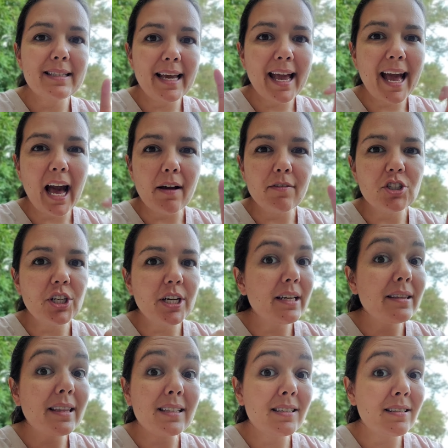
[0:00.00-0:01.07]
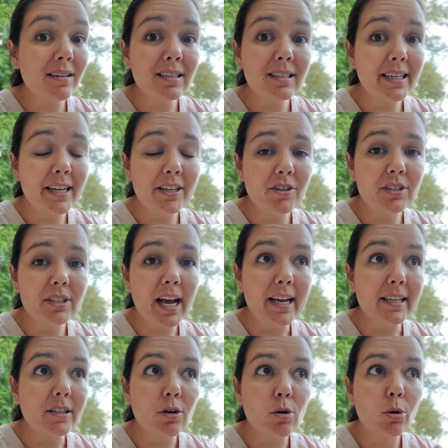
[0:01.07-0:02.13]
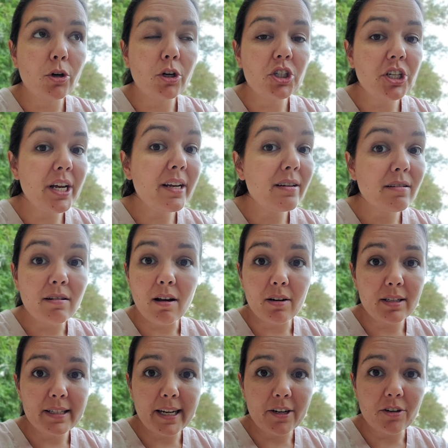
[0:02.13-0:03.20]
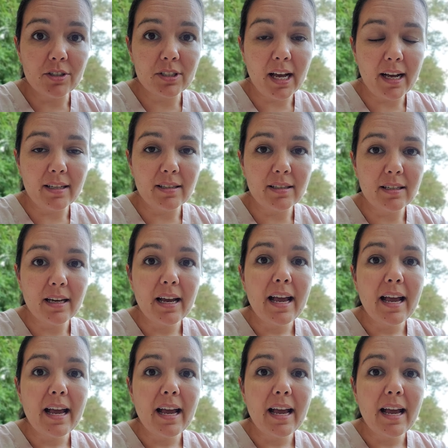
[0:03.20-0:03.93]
saying half sheet, that's not a standard size. A quarter sheet, not a standard size.